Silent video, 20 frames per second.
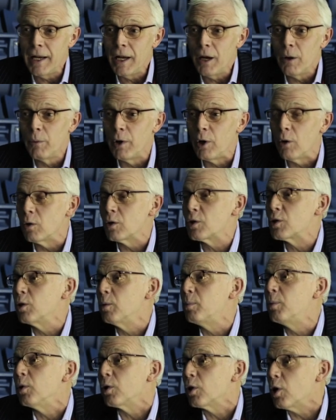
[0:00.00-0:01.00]
We also
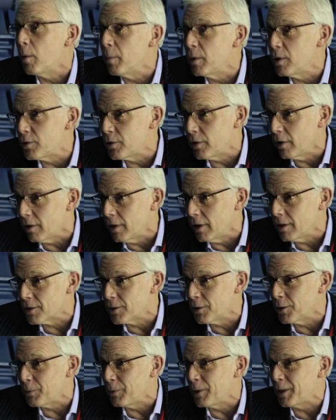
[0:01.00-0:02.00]
put commentary on it
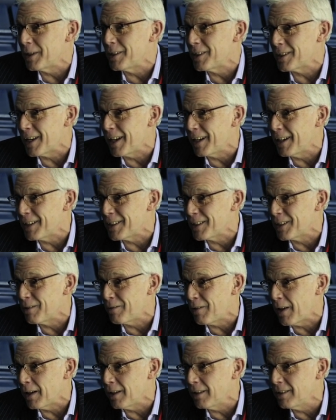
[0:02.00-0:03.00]
so that we can sell it to the
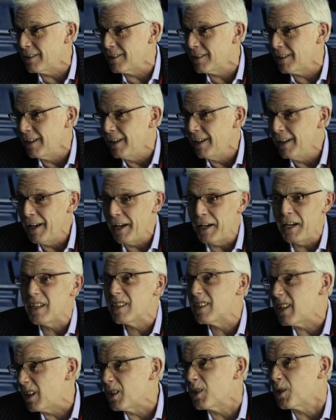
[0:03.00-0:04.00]
fans, and it
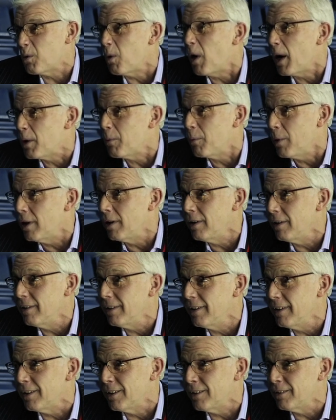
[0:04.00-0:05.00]
sells quite well.
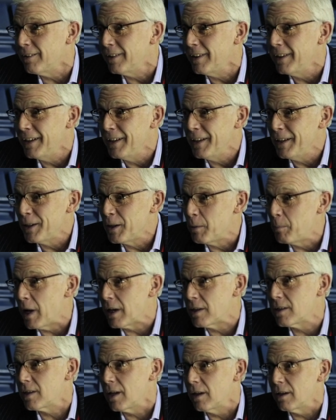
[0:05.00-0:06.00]
You know, the
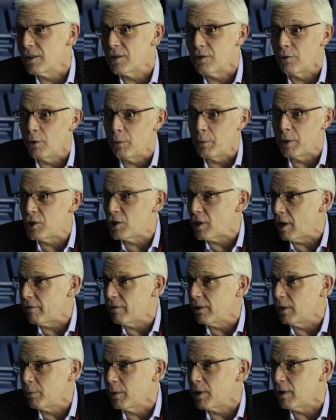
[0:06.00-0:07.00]
best sellers are always
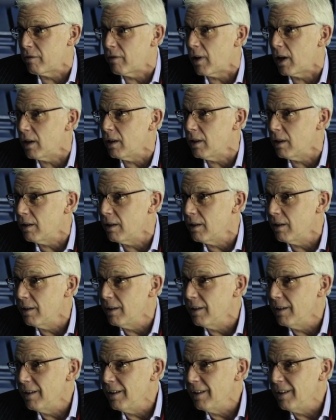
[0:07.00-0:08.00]
Sheffield with a fight.
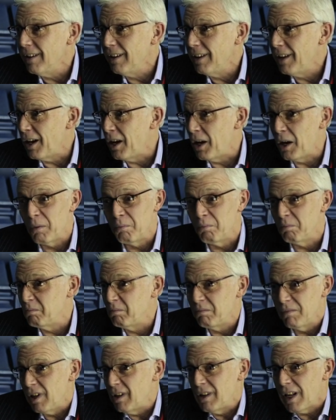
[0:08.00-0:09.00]

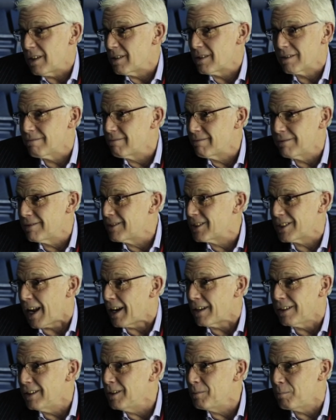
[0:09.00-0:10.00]
And that's
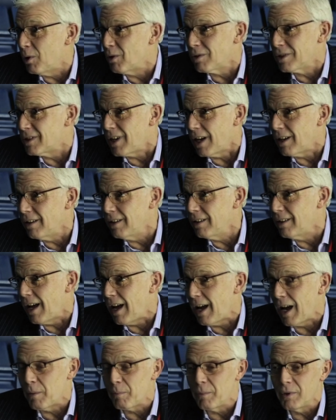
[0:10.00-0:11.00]
standard, bog standard, that
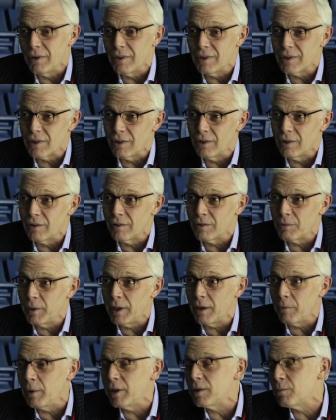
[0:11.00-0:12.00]
happens. So
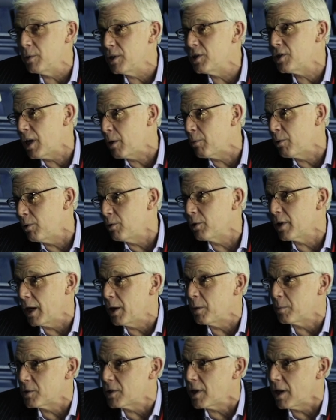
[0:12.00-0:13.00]
we check we're okay
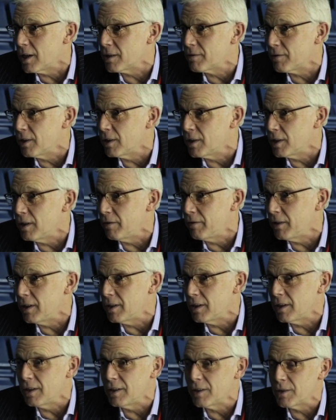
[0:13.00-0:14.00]
upstairs for the
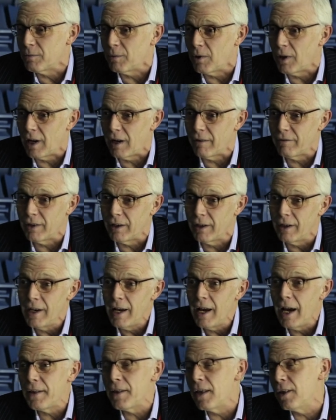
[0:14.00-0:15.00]
DVDs and what have you.
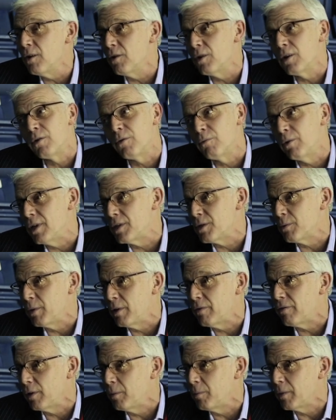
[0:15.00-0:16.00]
And then the other reason we
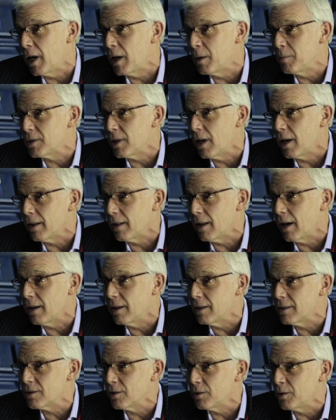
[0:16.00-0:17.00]
film games like that
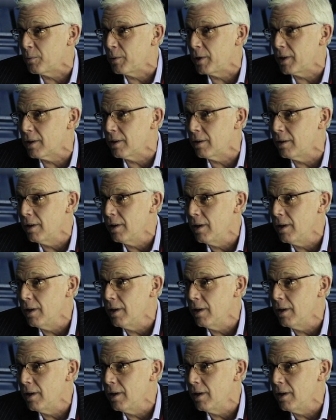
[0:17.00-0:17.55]
is so that we can